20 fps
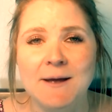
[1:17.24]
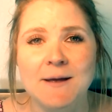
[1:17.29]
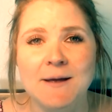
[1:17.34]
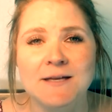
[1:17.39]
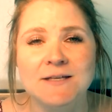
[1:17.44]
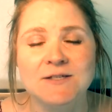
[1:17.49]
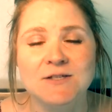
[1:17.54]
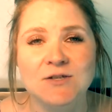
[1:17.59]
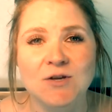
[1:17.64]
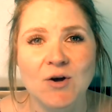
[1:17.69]

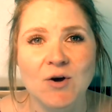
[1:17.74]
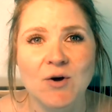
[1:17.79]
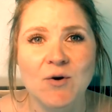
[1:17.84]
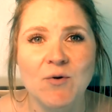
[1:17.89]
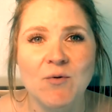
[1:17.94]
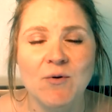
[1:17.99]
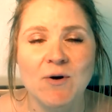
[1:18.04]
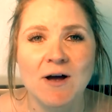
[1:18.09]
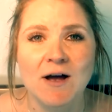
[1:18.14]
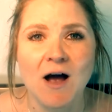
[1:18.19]

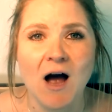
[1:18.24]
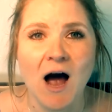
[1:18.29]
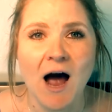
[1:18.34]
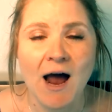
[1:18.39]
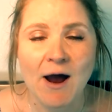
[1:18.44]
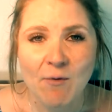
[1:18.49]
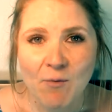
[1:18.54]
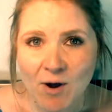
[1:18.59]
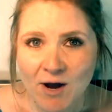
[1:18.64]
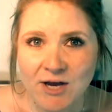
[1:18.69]
So
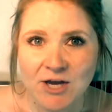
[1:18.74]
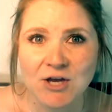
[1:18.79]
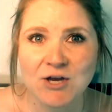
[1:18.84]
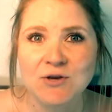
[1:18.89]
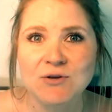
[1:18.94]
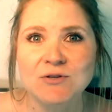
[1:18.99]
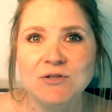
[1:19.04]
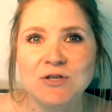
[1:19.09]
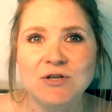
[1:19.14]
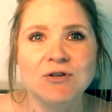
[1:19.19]
I want
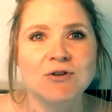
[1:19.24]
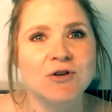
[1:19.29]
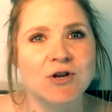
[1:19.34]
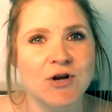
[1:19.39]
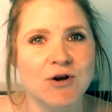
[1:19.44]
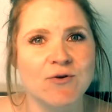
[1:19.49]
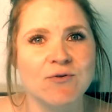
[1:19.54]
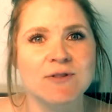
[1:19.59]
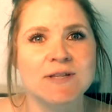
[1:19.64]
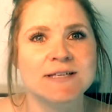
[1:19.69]
you to
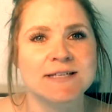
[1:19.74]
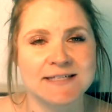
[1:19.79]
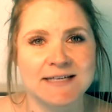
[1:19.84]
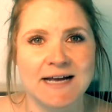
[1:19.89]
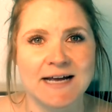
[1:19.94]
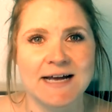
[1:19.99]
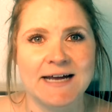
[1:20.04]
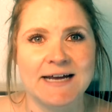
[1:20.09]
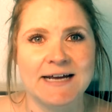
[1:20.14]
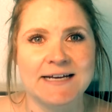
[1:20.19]
know the
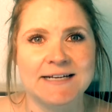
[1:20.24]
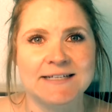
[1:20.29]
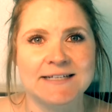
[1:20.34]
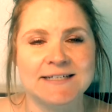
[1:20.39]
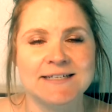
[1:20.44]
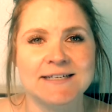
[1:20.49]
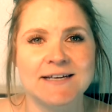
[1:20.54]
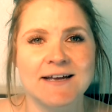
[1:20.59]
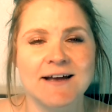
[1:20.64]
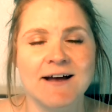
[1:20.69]

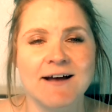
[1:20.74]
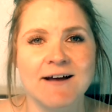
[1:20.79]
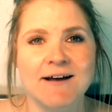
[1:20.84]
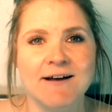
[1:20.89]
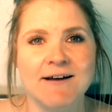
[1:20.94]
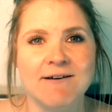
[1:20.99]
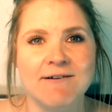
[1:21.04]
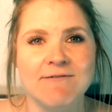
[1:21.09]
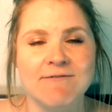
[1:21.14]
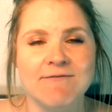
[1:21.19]
signs
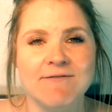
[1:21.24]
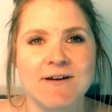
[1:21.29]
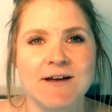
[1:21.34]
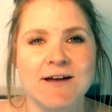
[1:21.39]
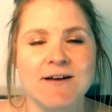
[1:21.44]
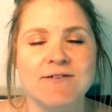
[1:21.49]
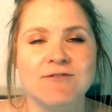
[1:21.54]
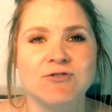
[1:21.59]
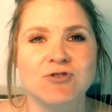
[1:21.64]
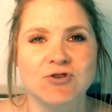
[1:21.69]
of
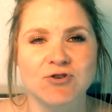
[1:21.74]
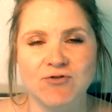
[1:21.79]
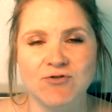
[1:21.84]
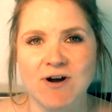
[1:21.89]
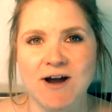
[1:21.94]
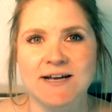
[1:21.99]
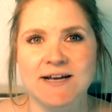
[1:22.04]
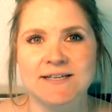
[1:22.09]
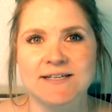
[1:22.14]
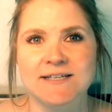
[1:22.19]

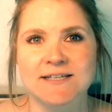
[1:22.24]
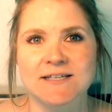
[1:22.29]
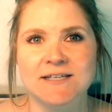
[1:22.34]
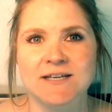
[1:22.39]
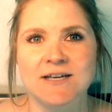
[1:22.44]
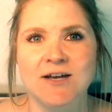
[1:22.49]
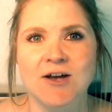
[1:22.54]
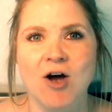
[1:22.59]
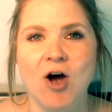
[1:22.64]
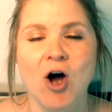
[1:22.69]
stress
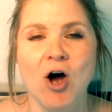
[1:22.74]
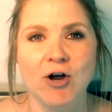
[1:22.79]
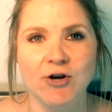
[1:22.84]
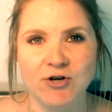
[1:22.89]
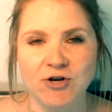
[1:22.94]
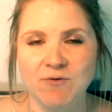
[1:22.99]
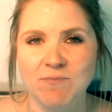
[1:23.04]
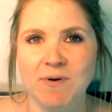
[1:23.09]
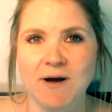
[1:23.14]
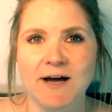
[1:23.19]
on
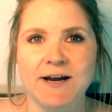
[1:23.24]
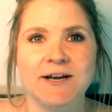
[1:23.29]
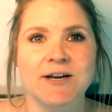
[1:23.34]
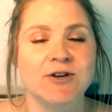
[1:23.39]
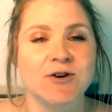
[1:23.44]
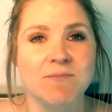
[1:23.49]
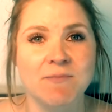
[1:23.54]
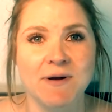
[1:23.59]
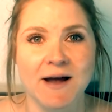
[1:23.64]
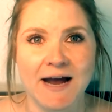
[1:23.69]
your body and
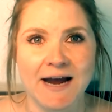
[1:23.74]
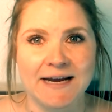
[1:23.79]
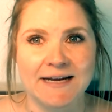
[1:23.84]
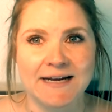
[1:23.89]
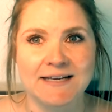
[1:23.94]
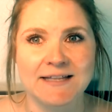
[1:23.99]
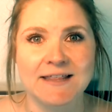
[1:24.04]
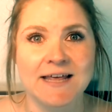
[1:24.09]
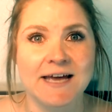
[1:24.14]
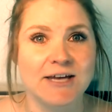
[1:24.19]
your
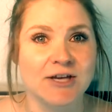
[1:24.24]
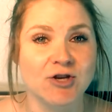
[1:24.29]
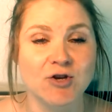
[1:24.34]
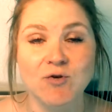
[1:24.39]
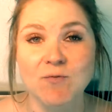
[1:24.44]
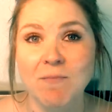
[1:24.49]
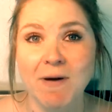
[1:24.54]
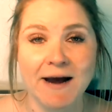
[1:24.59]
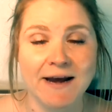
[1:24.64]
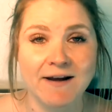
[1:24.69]
mind that you
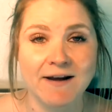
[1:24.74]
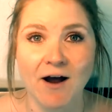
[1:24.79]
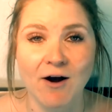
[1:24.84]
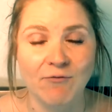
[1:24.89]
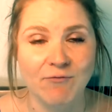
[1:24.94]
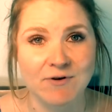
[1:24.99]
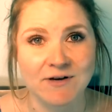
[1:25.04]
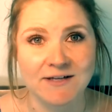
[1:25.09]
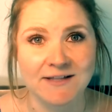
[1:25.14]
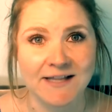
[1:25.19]
might not
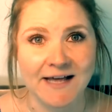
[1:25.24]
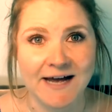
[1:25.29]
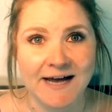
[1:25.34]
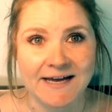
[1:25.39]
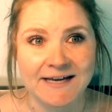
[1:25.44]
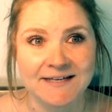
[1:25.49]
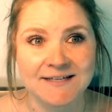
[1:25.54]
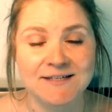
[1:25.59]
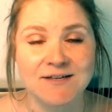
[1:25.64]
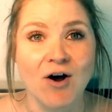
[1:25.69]

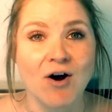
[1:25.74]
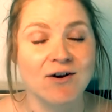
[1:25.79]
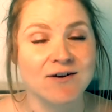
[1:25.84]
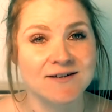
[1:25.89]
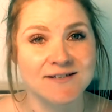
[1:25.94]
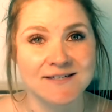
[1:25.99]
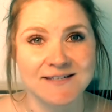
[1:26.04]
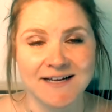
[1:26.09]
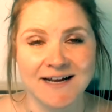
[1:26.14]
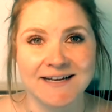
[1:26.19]
realize are
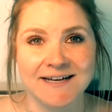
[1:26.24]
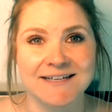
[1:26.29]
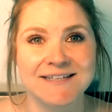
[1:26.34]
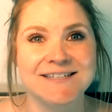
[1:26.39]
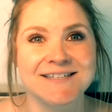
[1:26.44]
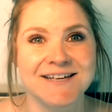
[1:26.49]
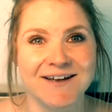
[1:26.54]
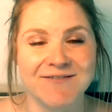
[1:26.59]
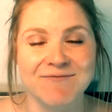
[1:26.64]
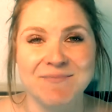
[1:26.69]

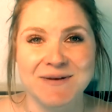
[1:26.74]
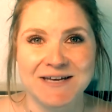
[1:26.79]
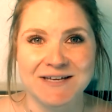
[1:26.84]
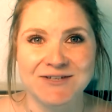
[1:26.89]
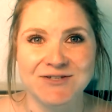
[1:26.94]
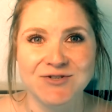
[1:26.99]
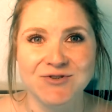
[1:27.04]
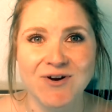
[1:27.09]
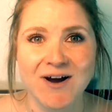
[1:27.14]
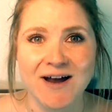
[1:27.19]
signs of being
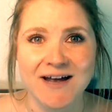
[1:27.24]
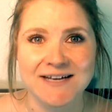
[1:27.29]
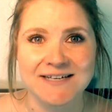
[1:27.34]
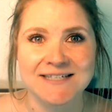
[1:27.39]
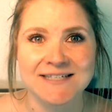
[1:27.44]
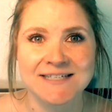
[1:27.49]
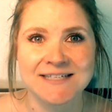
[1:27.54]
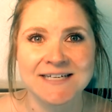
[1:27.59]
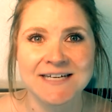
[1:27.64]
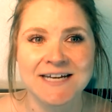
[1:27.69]

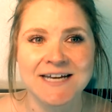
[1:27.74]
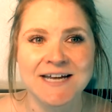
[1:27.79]
stressed.